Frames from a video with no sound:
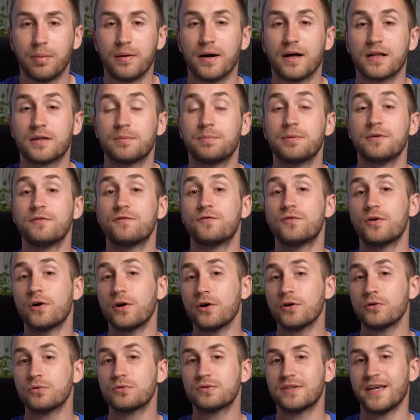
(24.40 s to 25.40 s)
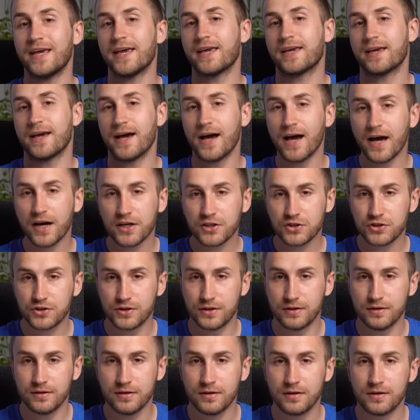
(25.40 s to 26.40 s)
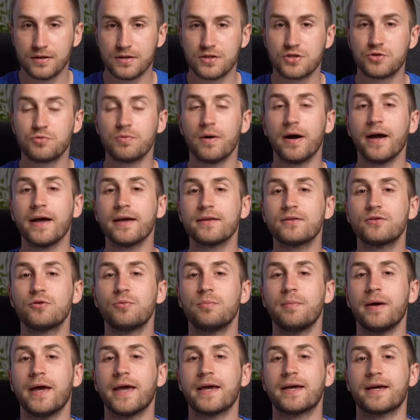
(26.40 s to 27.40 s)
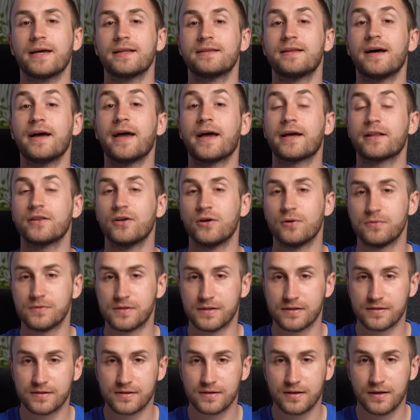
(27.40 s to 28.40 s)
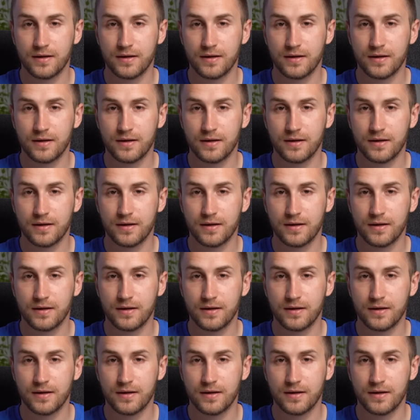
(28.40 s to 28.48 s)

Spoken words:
but before you take action, try to make a diagnosis.